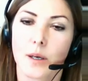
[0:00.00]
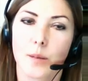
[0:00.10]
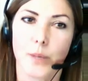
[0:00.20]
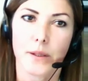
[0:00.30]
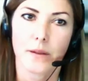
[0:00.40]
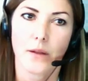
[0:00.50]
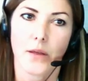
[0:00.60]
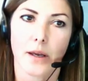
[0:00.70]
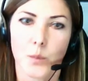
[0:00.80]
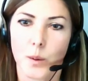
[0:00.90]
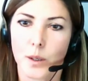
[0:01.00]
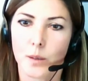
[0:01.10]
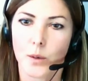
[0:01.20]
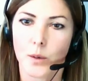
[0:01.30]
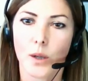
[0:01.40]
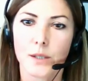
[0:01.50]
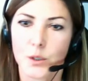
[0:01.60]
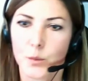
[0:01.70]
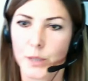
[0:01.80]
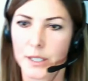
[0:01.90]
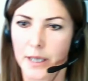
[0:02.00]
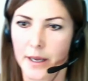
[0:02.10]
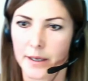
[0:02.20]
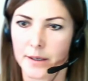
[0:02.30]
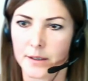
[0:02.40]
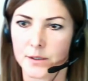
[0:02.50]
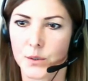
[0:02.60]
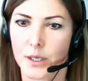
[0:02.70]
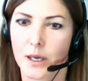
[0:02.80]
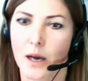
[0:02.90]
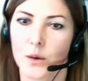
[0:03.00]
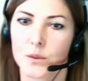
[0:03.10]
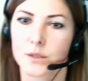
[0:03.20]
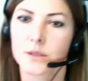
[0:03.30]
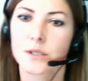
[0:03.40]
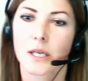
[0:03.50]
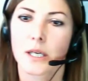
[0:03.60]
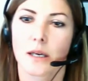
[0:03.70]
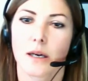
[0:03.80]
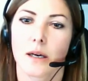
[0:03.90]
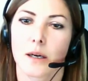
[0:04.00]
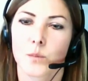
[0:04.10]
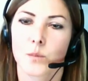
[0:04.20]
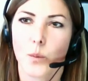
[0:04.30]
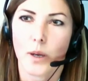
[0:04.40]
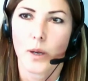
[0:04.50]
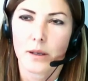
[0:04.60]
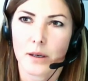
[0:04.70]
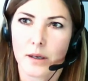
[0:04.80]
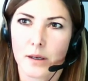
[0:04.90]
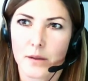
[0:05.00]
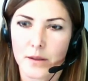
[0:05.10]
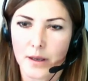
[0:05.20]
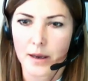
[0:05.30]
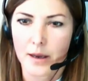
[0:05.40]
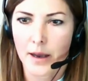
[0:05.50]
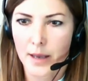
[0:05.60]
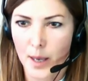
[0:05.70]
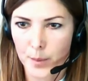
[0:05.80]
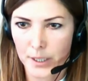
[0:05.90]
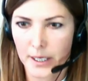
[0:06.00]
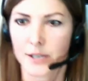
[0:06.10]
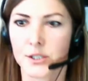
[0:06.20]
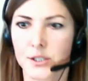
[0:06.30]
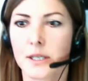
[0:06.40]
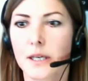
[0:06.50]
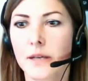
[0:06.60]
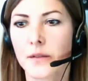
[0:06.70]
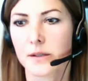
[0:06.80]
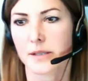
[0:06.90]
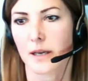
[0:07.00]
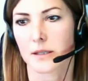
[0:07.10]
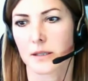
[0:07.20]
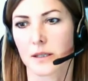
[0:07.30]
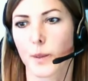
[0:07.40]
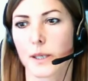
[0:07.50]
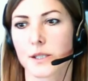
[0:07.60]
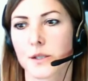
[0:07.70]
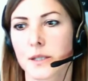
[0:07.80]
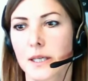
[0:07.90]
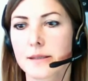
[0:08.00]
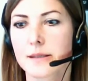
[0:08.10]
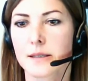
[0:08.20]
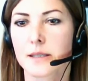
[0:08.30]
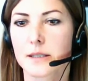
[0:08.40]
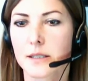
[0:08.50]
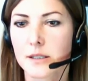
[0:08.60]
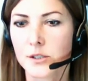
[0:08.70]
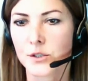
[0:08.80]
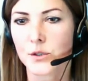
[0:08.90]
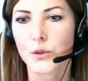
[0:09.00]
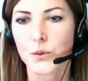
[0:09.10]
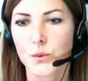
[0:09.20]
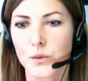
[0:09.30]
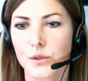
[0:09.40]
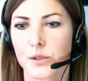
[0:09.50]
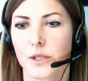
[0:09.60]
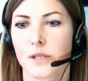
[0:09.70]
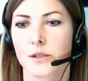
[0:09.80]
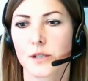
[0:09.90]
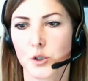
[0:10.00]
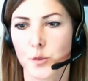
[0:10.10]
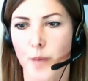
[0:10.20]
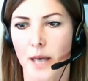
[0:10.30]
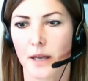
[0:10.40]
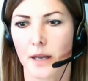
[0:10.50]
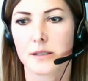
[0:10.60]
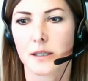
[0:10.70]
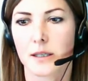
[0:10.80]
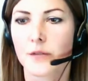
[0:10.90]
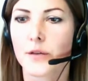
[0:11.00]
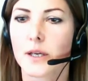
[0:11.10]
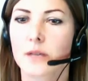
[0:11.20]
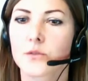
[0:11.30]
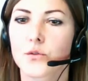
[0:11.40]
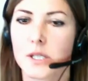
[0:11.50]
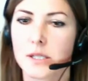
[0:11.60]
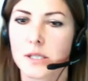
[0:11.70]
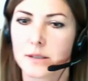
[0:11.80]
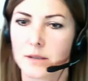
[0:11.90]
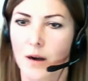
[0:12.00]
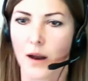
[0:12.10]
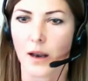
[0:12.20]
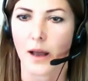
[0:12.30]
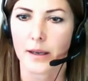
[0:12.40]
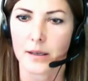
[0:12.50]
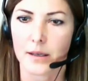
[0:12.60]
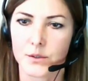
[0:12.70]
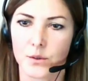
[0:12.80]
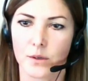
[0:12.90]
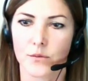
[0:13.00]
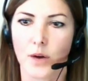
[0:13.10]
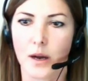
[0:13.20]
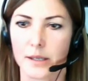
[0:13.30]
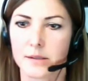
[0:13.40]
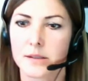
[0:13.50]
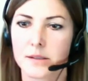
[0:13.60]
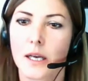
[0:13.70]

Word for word: But there it will also be taken into account whether the AI application in the sector in question is in addition used in such manner that significant risks are likely to arise.